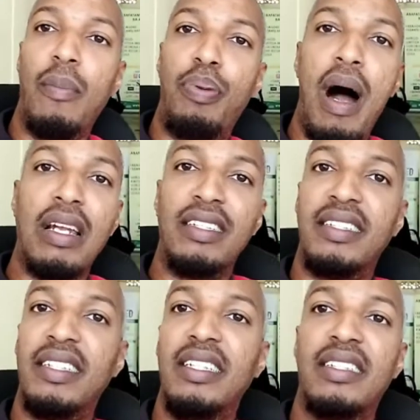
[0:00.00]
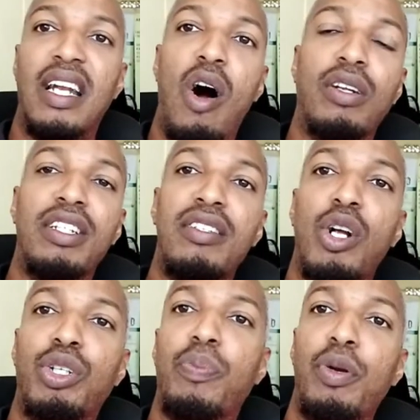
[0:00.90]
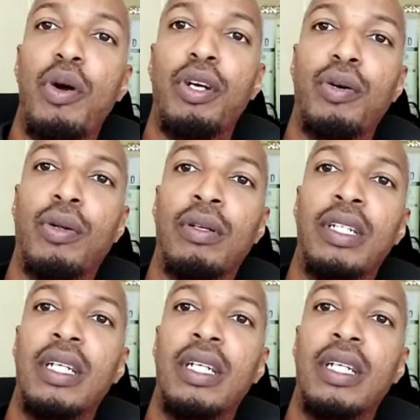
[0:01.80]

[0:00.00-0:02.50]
policies and all this entrepreneurial